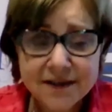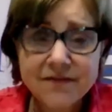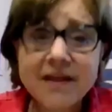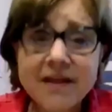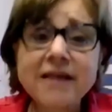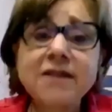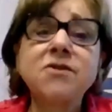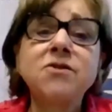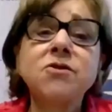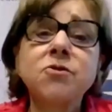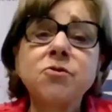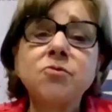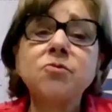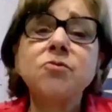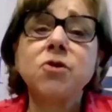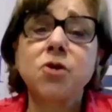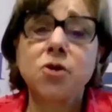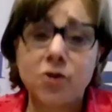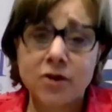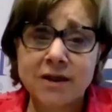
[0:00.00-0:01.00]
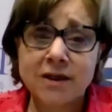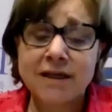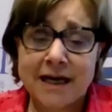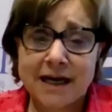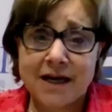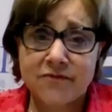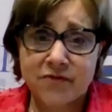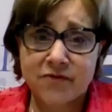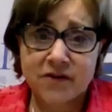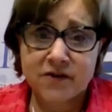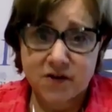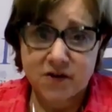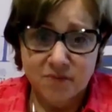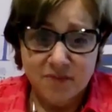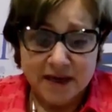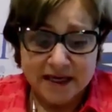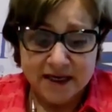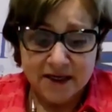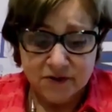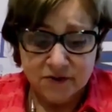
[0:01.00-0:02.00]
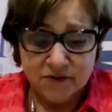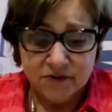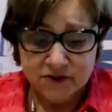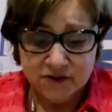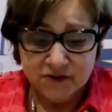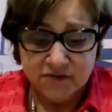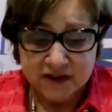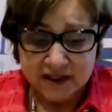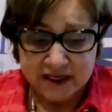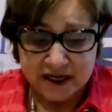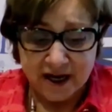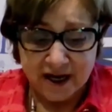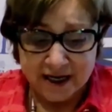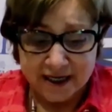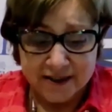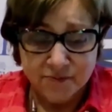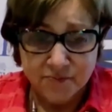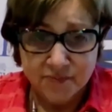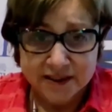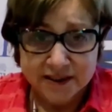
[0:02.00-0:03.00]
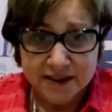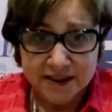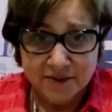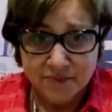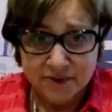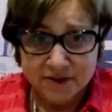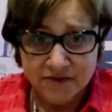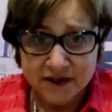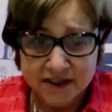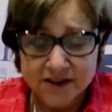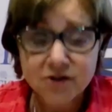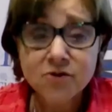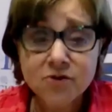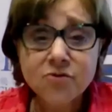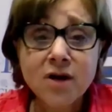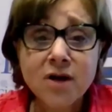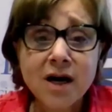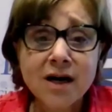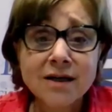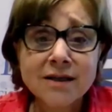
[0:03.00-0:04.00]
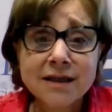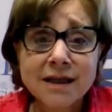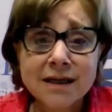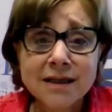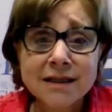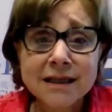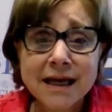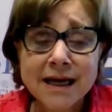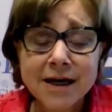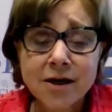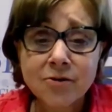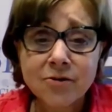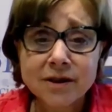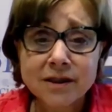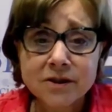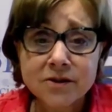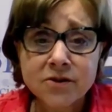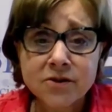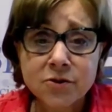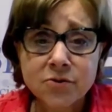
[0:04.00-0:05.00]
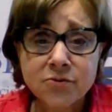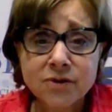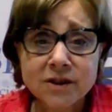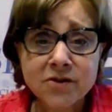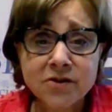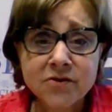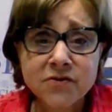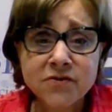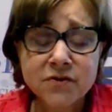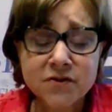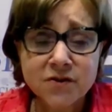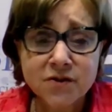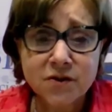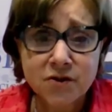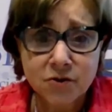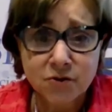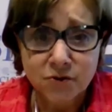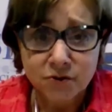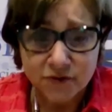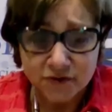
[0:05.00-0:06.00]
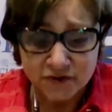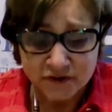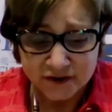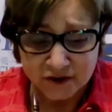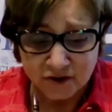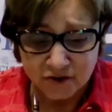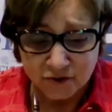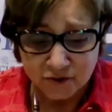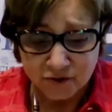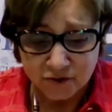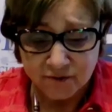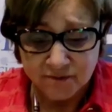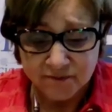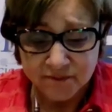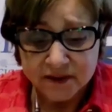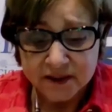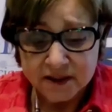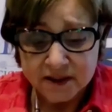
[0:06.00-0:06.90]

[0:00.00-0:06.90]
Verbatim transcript: they do look at the demands of the IB, but they do not allow it to excuse you